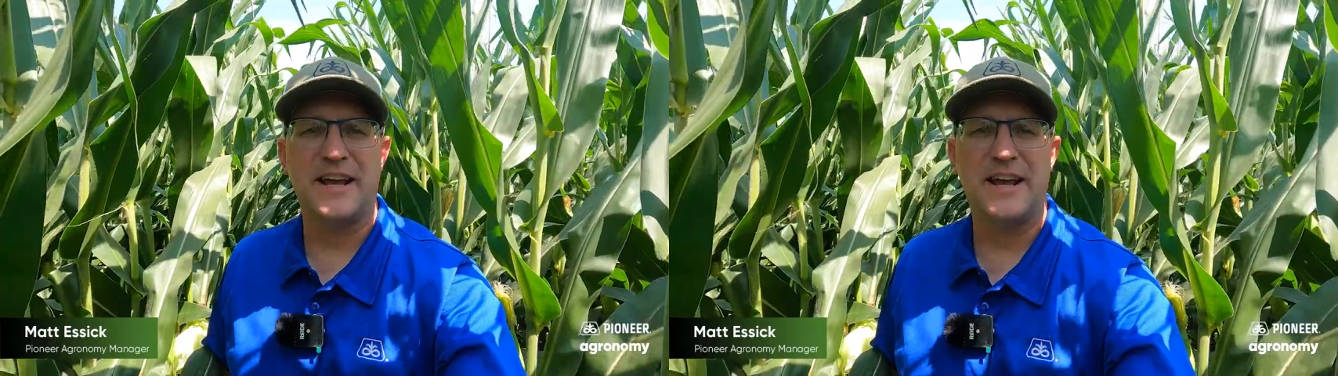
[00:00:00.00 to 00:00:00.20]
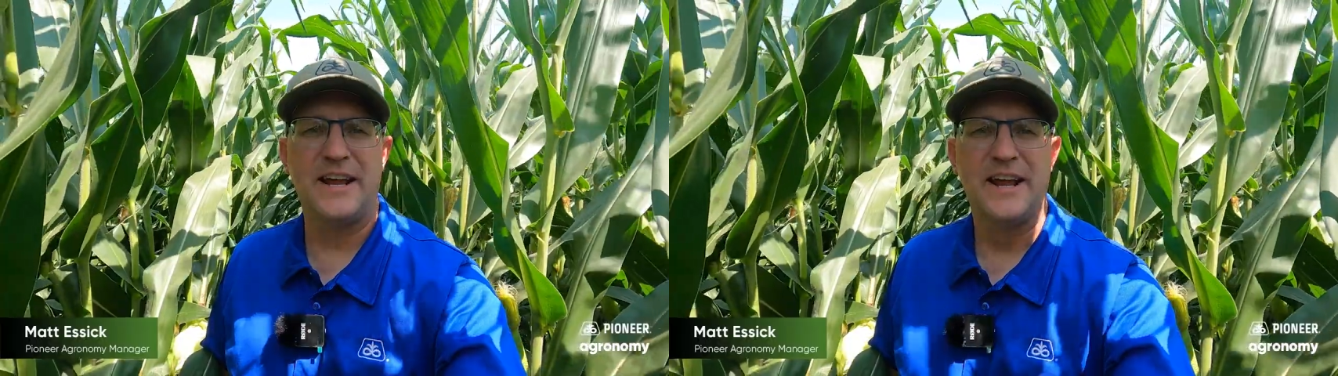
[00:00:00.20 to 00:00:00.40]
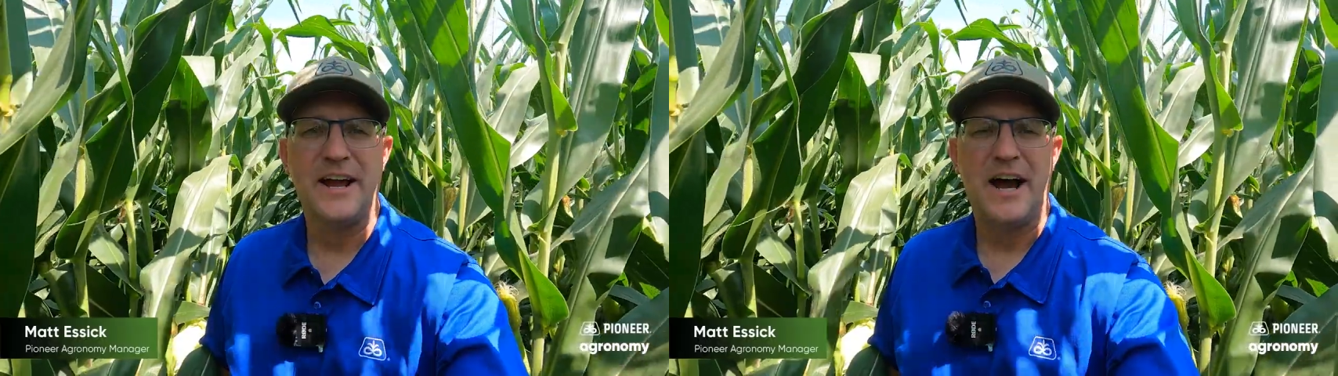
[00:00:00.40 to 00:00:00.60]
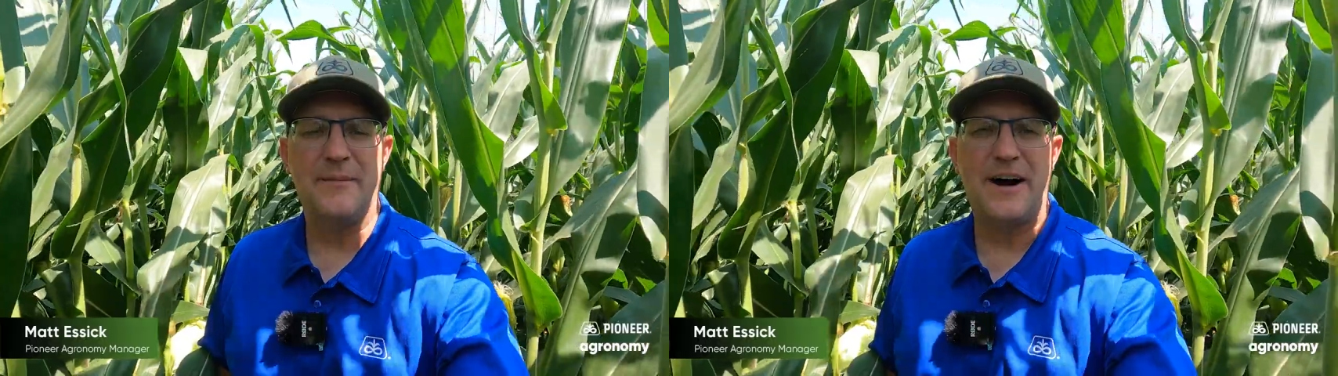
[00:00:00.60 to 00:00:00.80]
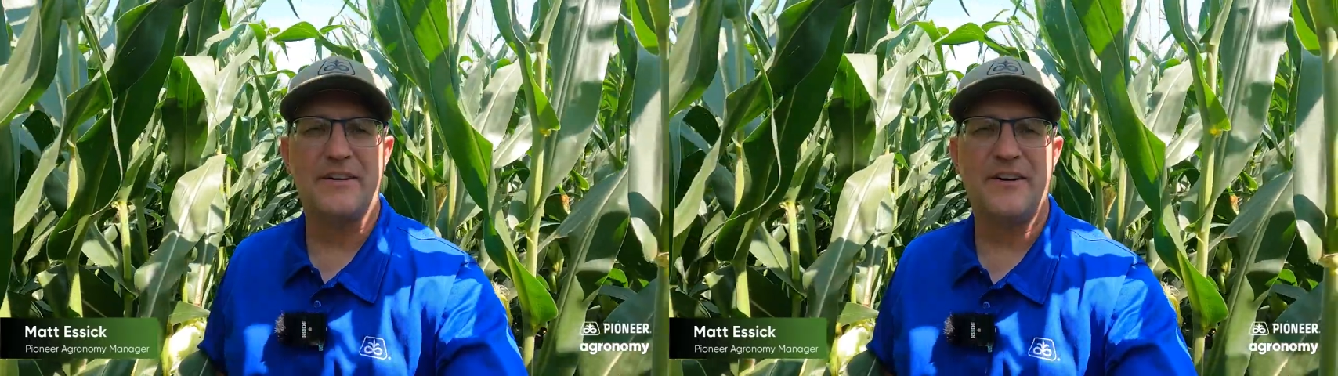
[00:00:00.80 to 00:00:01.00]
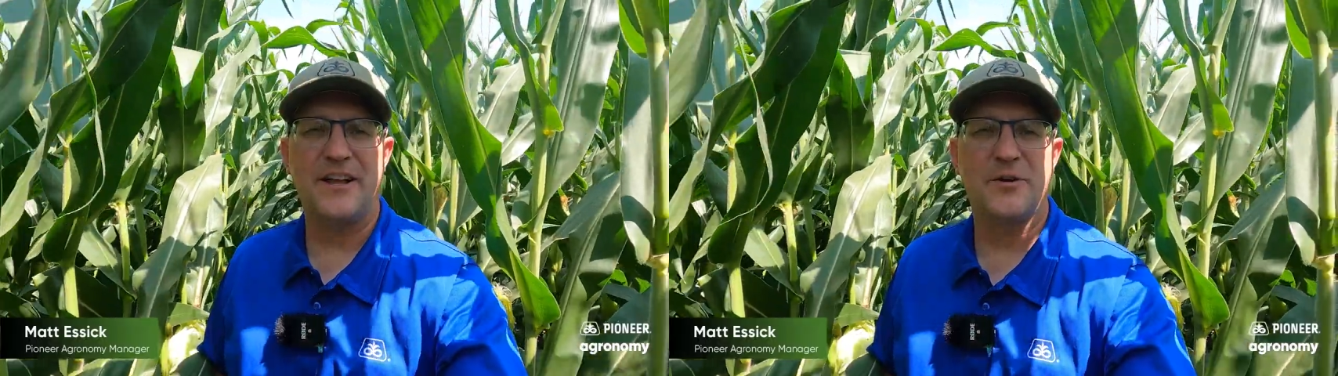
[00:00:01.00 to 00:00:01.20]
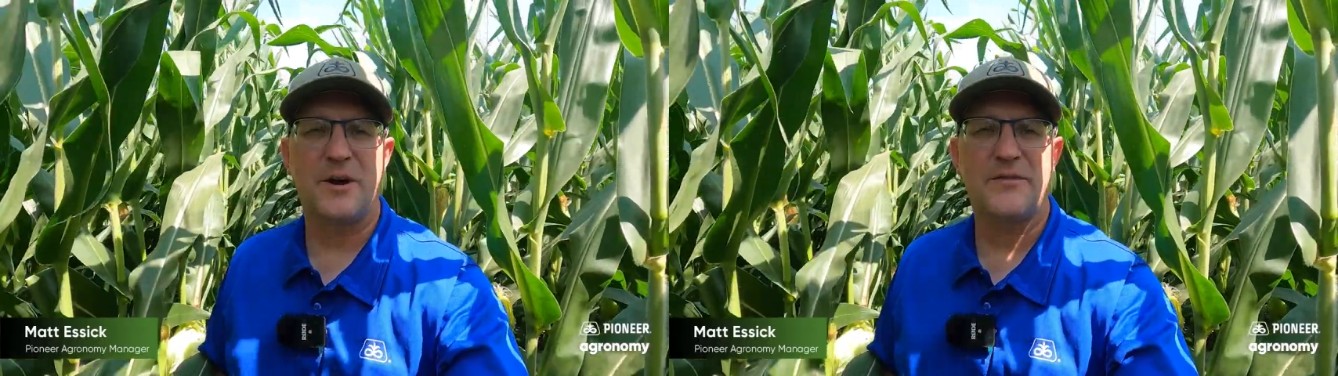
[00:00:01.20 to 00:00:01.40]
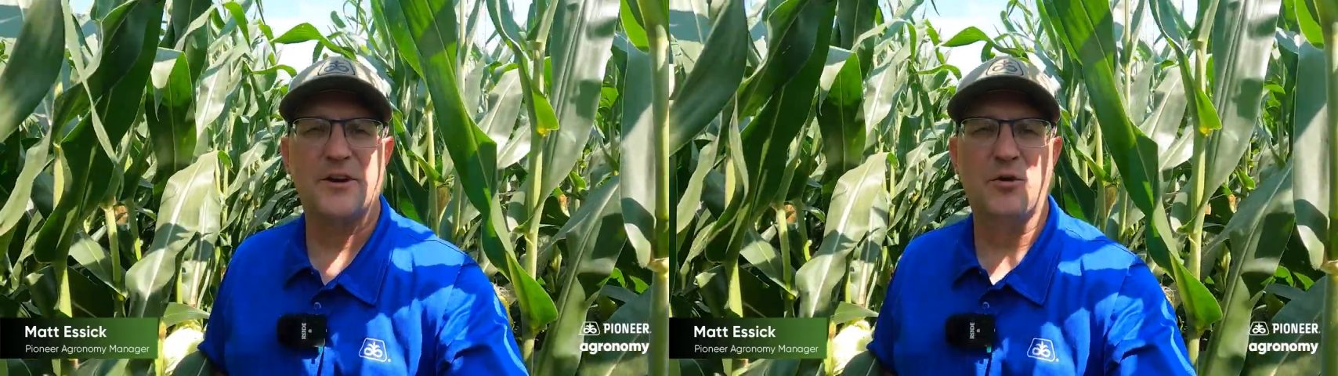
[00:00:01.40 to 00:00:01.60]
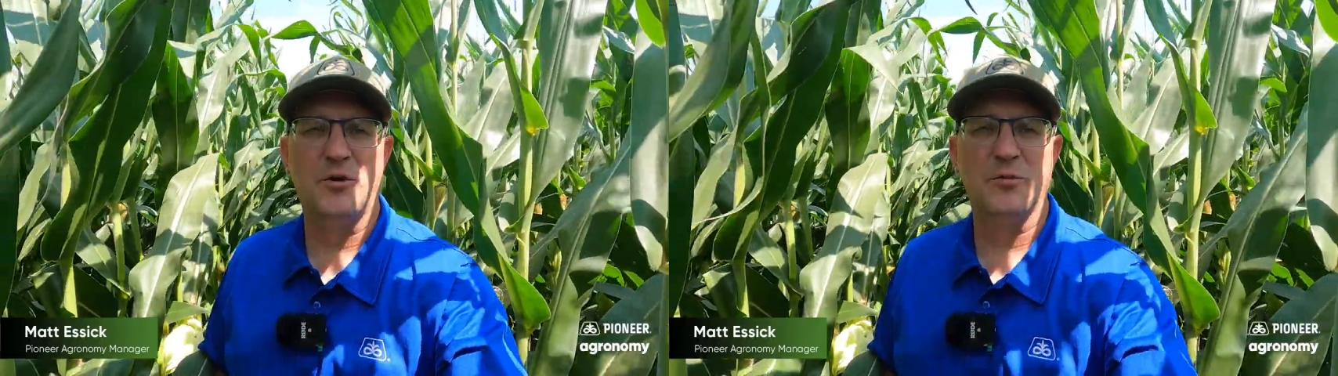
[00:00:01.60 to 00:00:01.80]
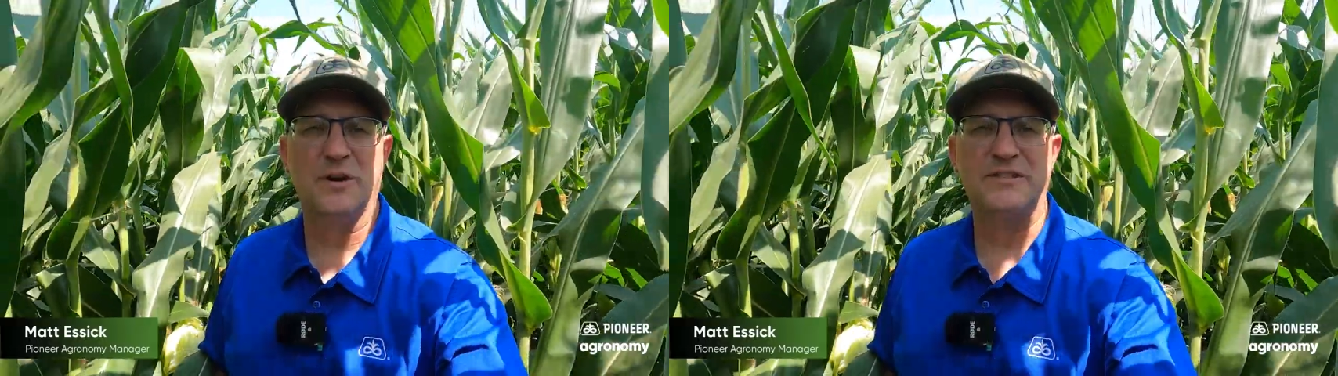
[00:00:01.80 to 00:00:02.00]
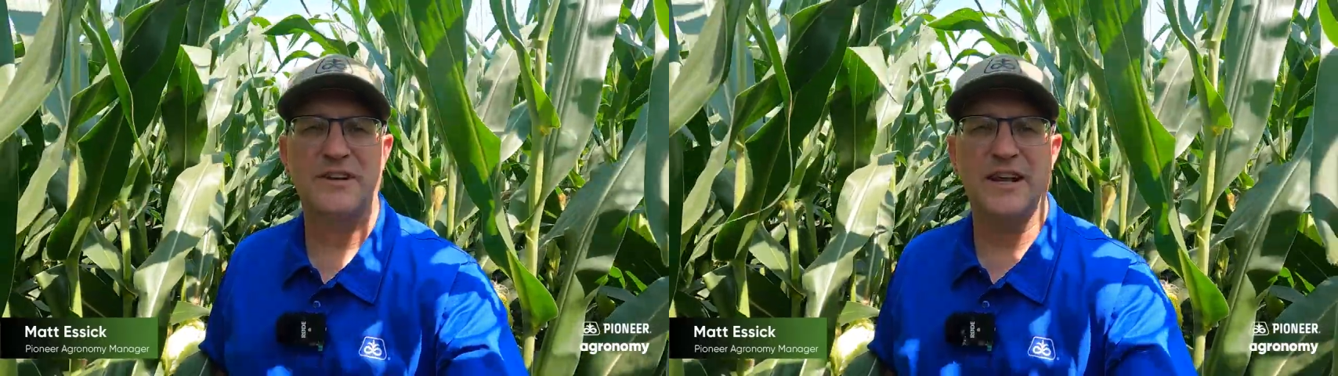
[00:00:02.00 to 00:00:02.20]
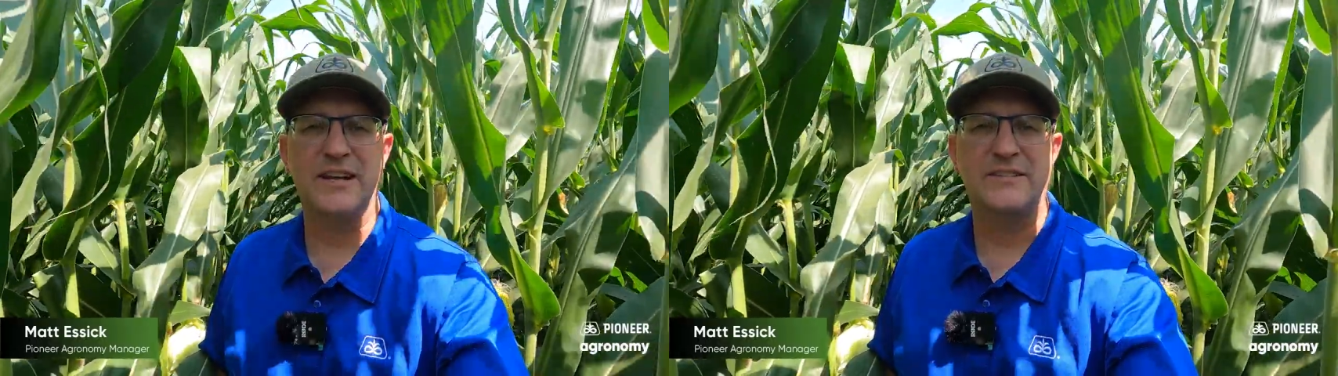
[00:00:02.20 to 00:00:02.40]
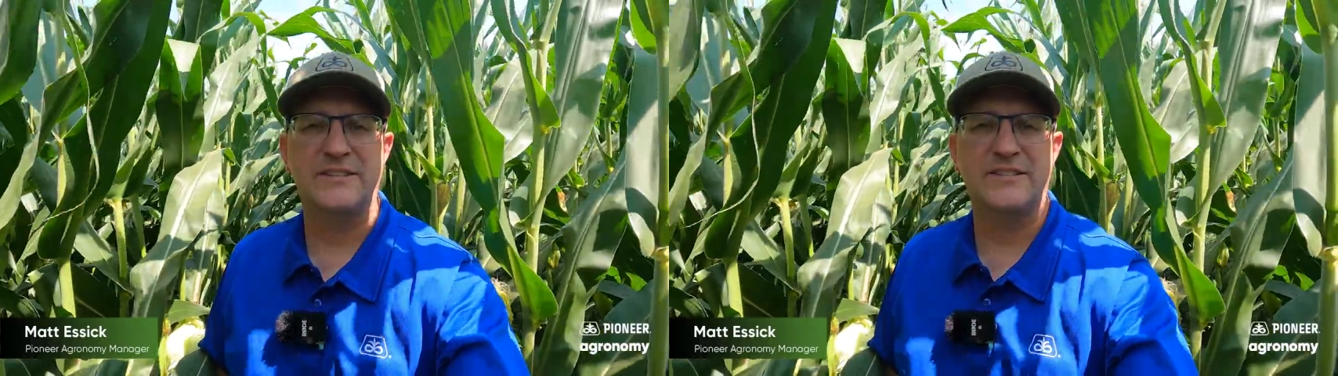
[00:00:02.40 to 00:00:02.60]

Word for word: Today, I'm out evaluating the corn once again,